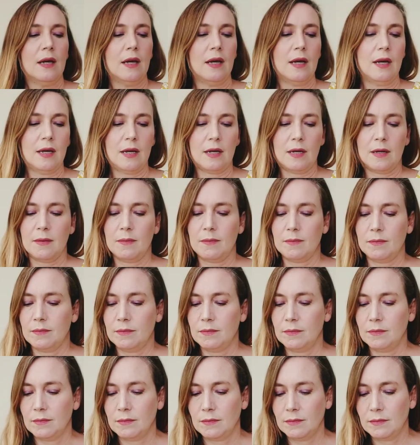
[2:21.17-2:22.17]

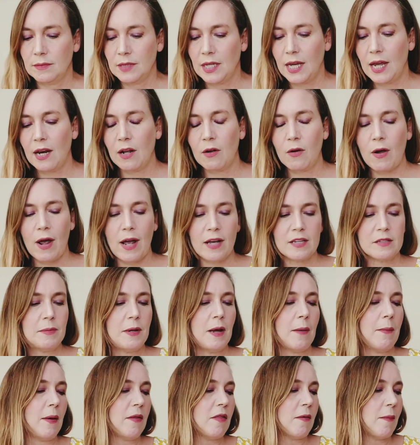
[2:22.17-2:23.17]
Kind of cracks me
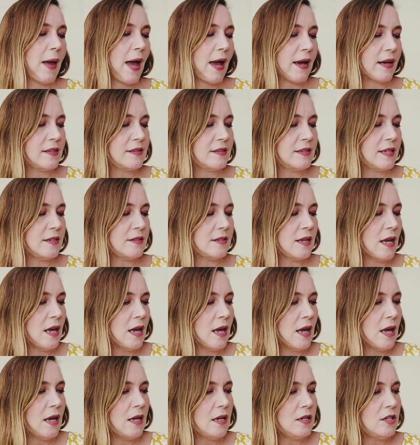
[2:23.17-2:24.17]
up on the back. It says,
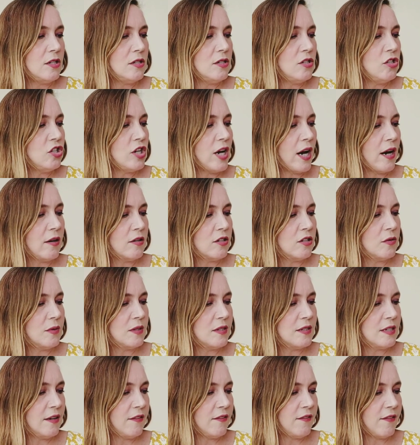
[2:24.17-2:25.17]
share to
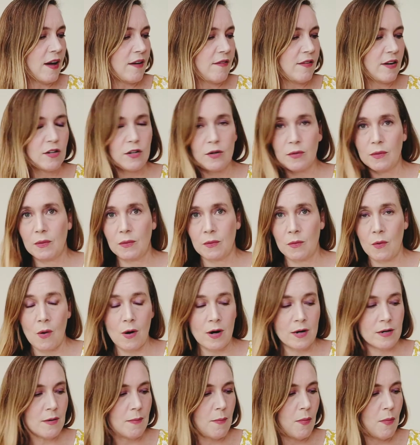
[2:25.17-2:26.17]
receive 500
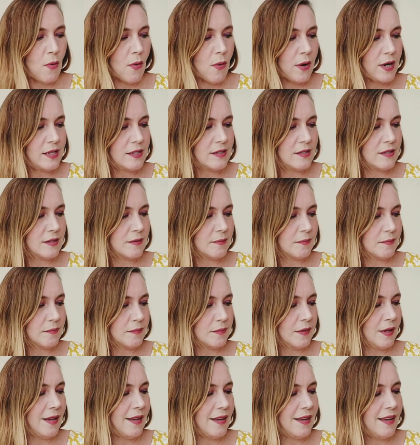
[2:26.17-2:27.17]
reward points.
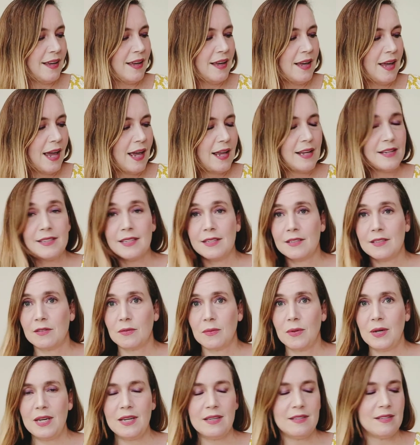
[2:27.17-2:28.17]
And it says
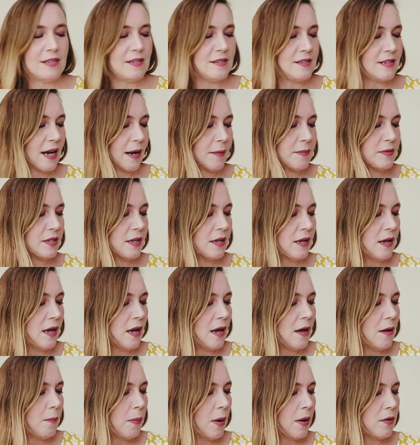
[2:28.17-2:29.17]
3 easy steps.
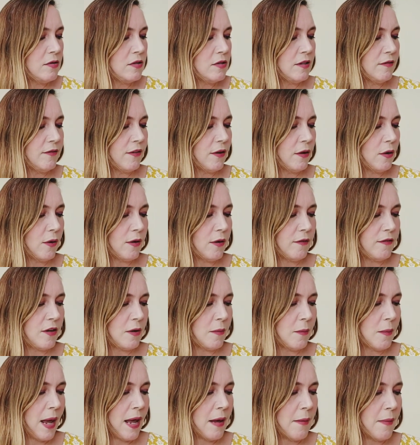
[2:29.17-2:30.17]
Post a photo of your
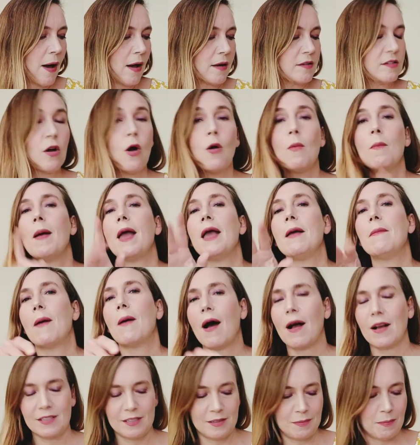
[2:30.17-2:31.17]
May box. Oh, May
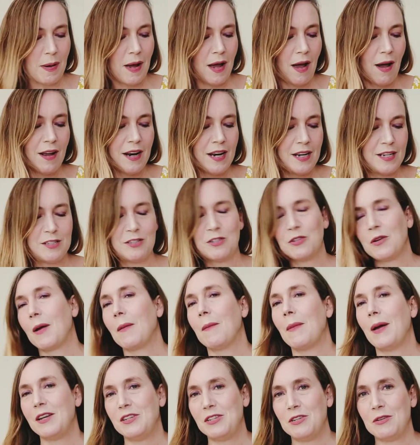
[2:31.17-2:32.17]
box on Instagram
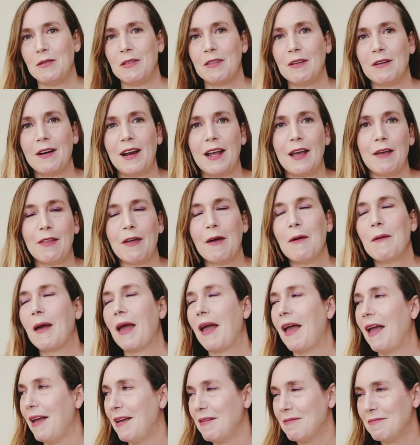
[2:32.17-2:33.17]
by June 30th.
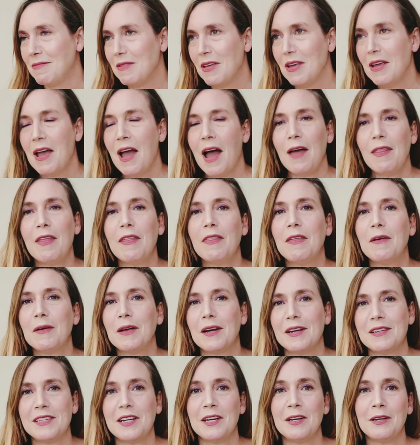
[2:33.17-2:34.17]
Okay, I thought they were
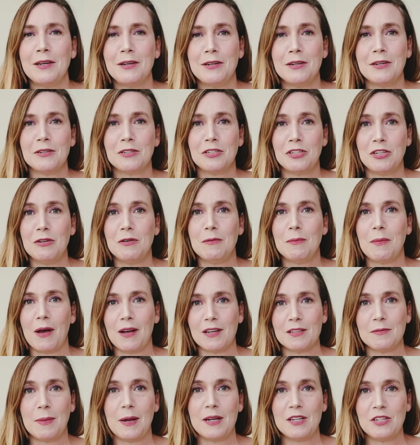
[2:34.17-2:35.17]
going to tell you your June
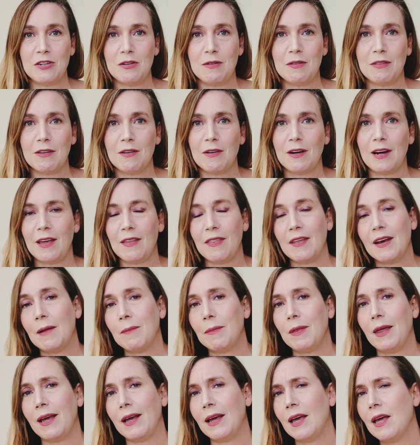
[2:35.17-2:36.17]
box by June 30th. And I'm
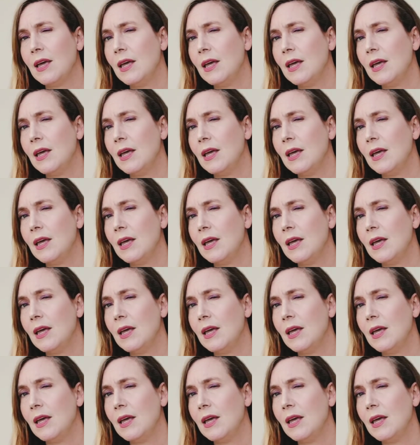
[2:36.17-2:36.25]
like,